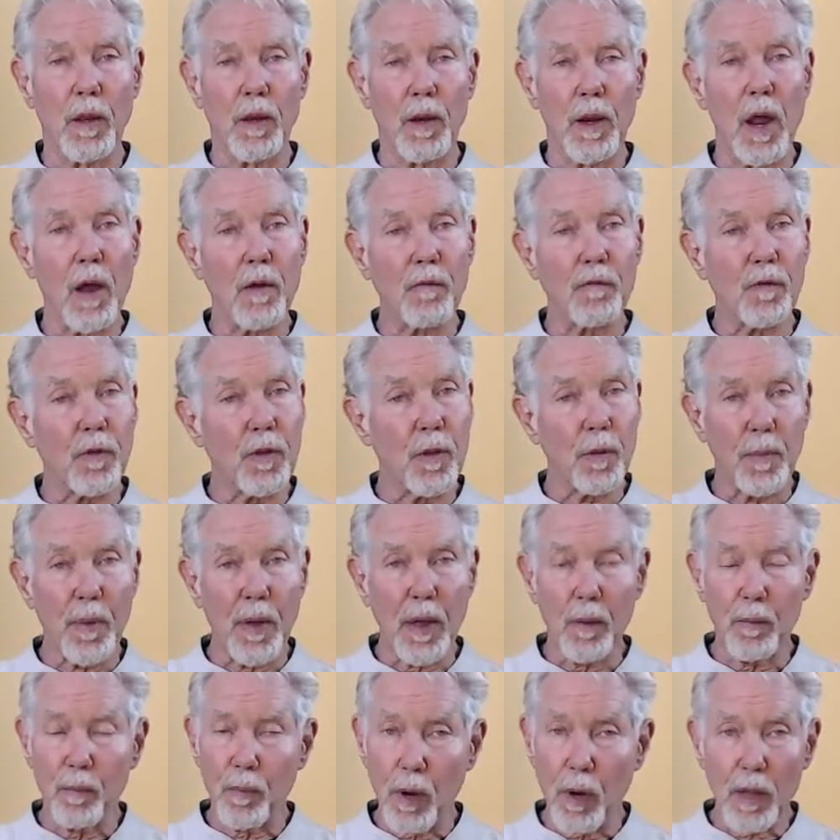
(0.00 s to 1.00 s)
Now for the
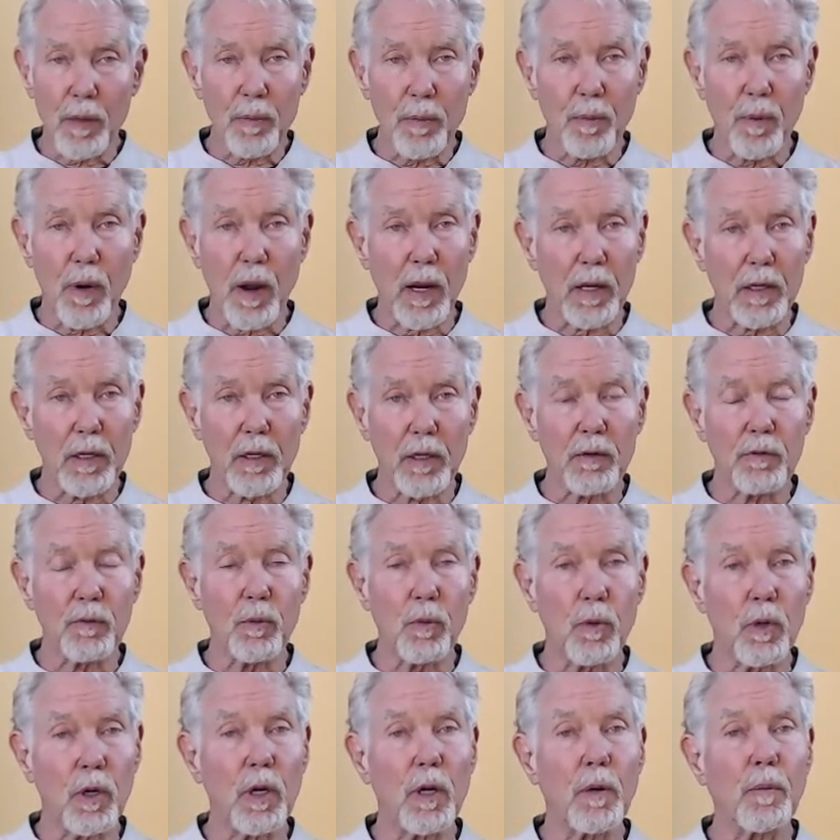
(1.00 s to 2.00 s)
breath practice,
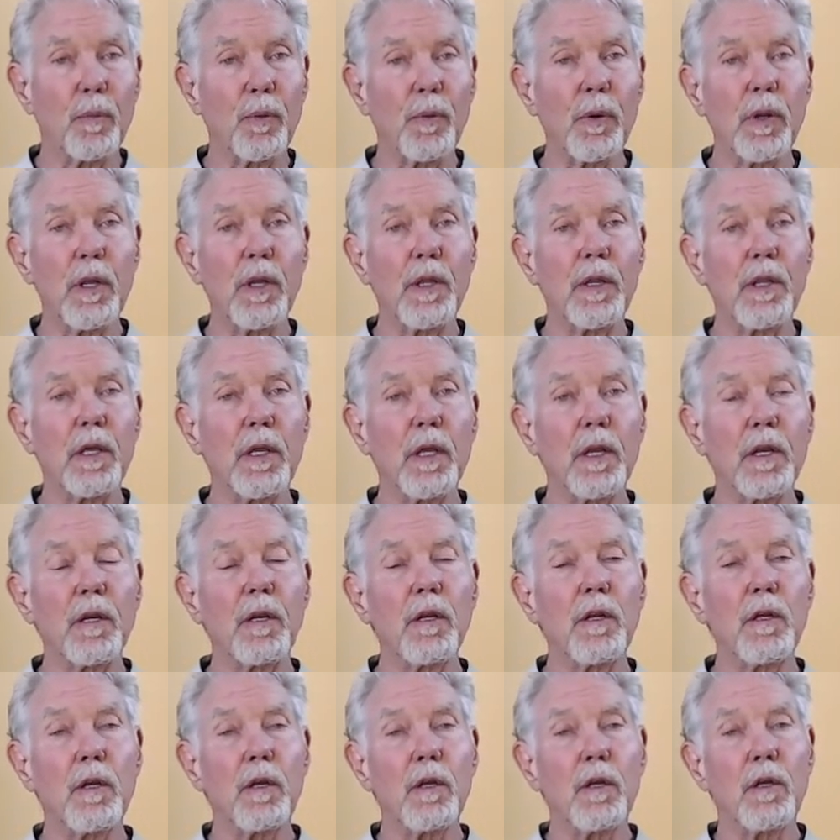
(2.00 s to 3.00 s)
we're going to breathe
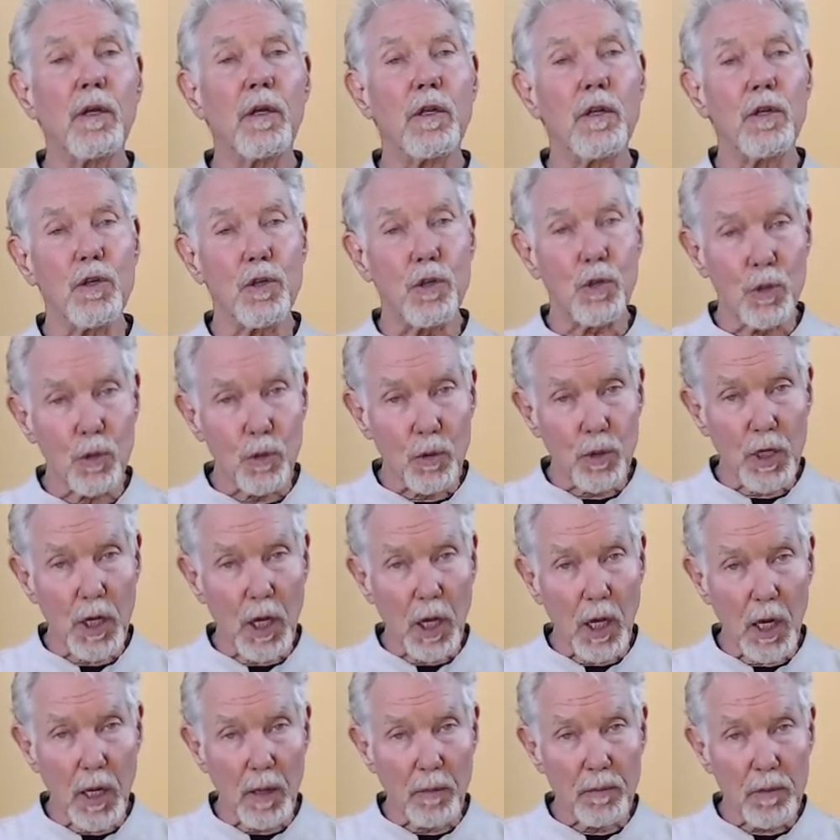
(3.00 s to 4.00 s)
in 2
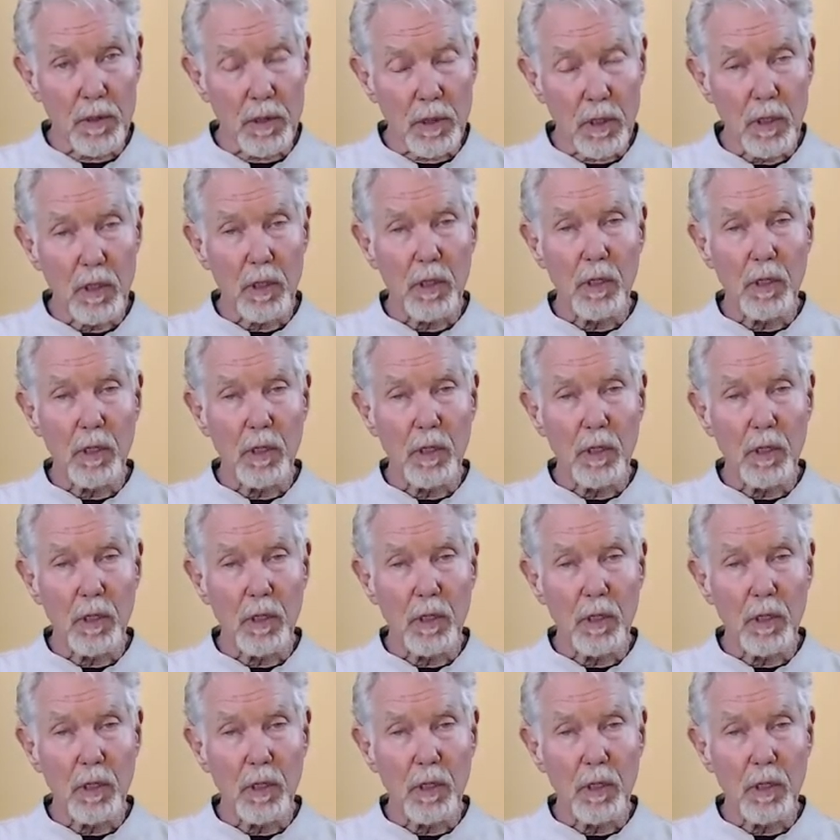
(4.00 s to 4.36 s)
times,